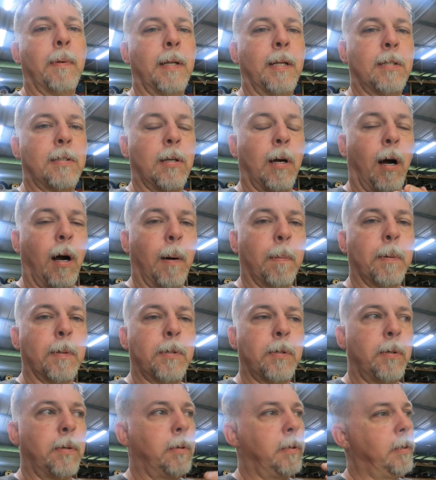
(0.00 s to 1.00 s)
it's an
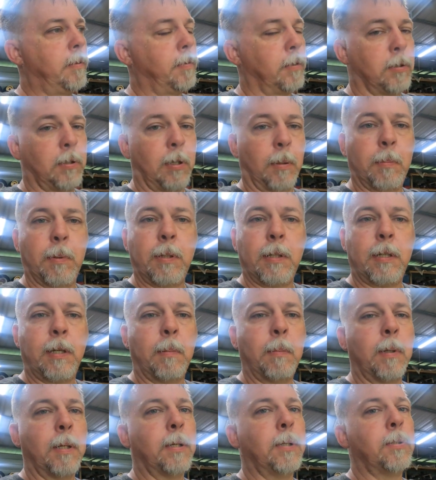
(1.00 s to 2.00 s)
opportunity for something to
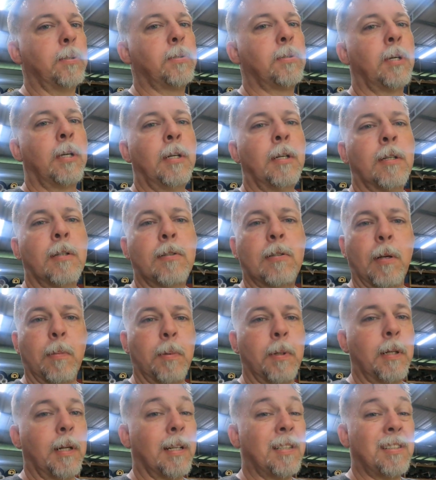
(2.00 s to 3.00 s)
come loose,
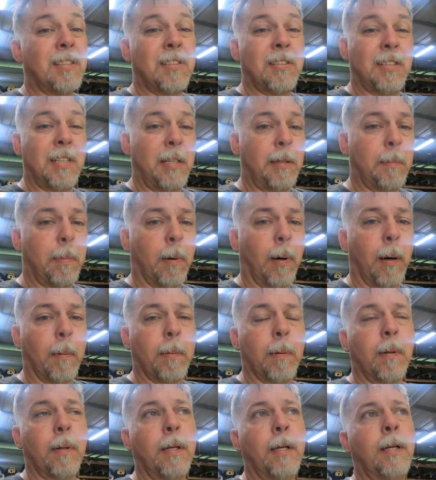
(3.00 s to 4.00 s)
something not to seat
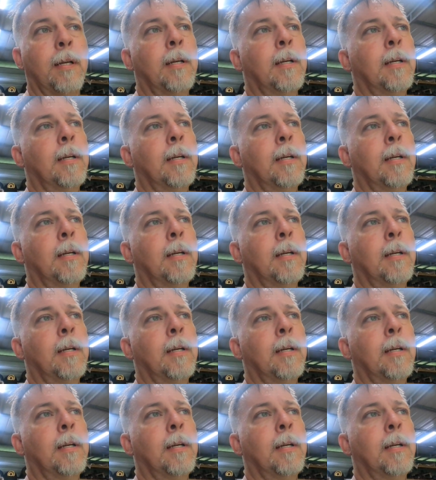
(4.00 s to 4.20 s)
properly,